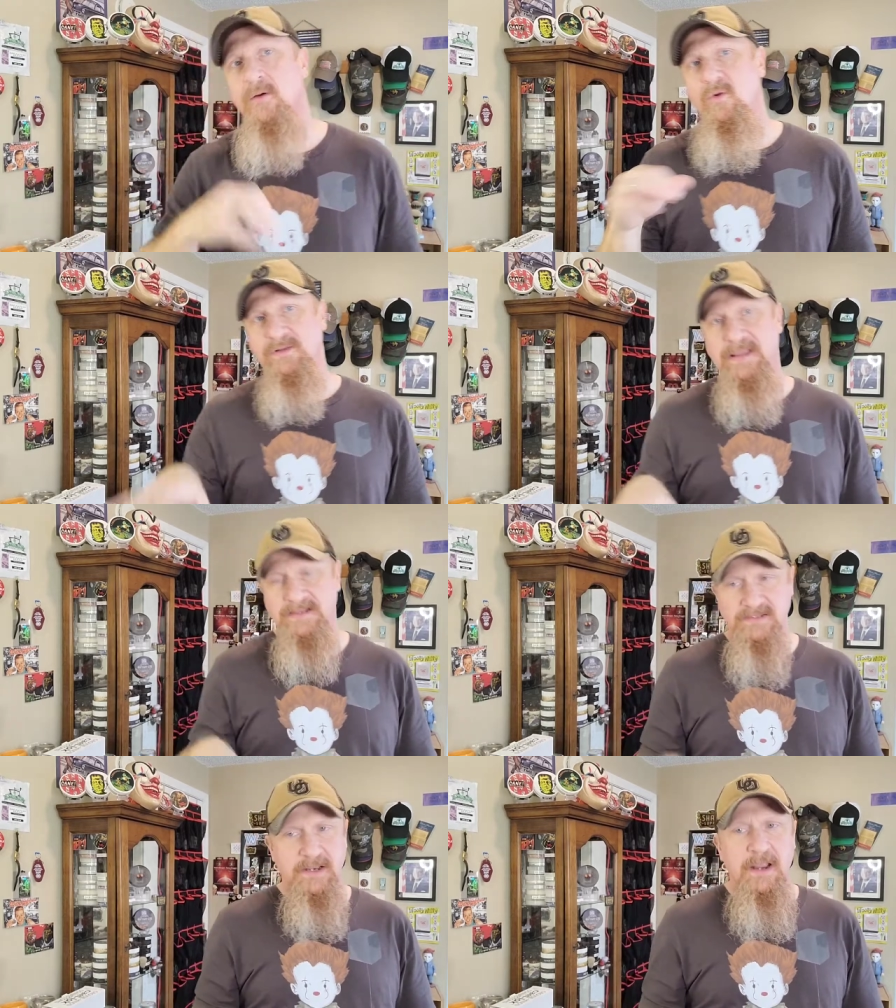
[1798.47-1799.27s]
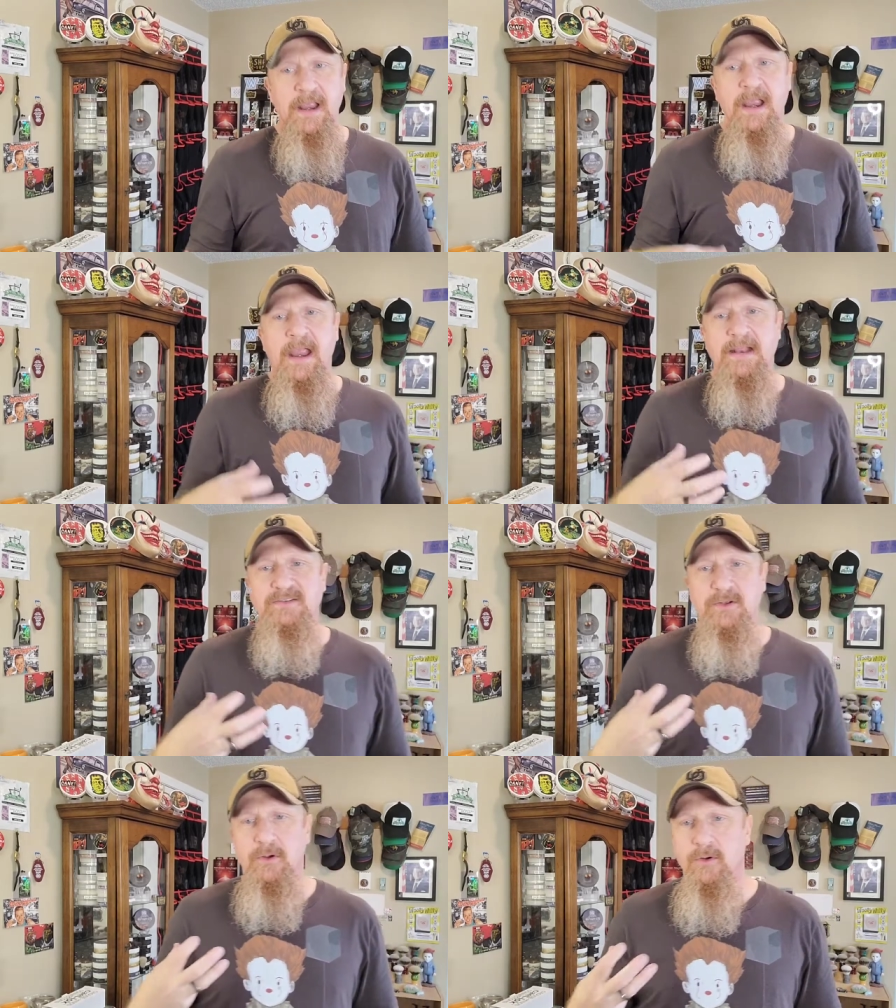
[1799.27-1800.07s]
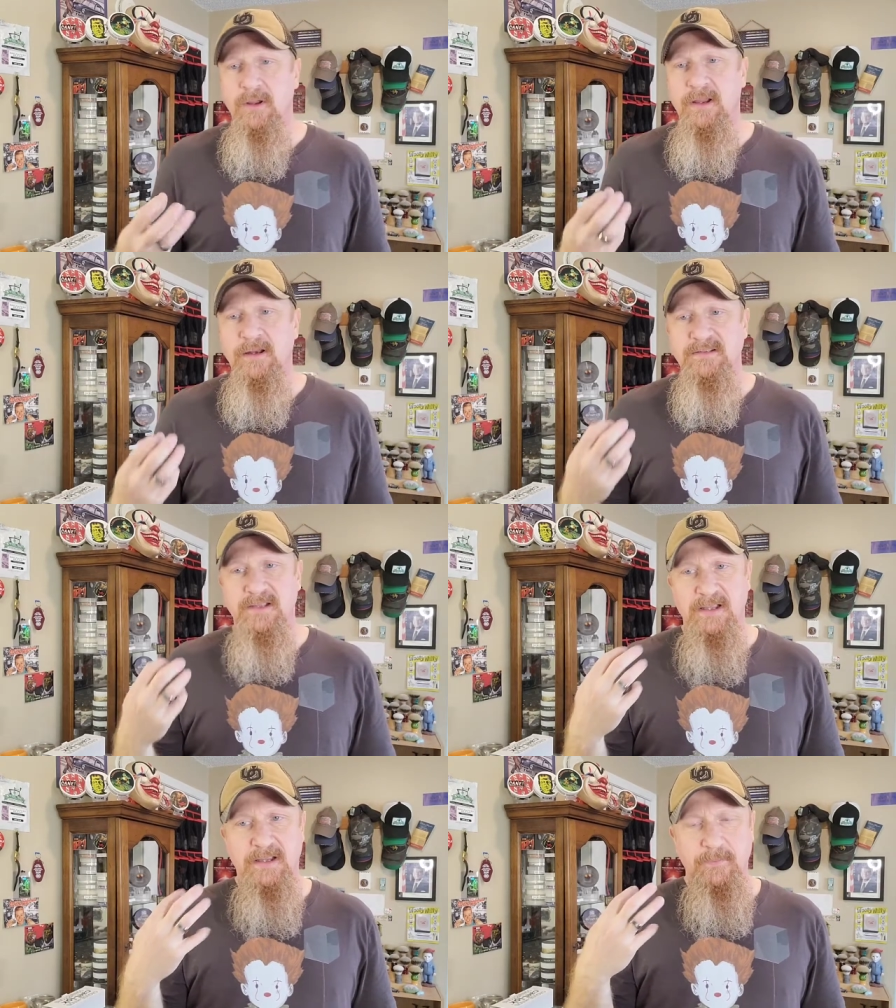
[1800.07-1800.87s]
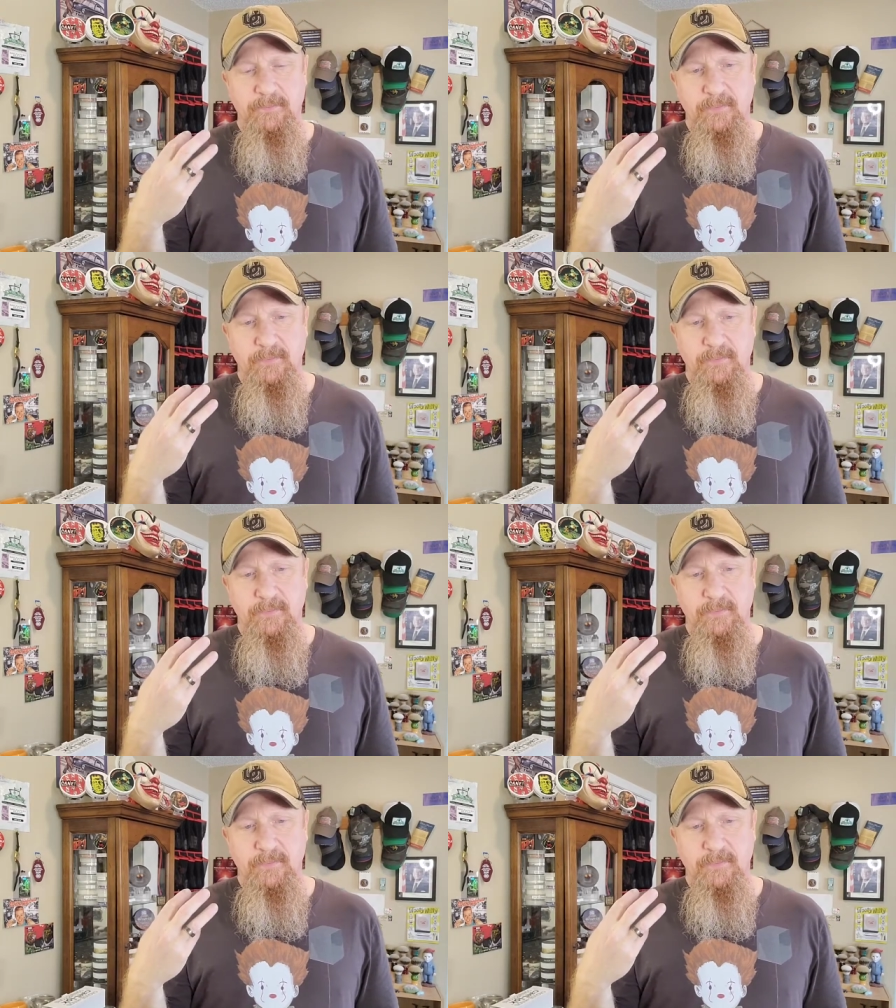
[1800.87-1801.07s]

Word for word: or taste. And so it is a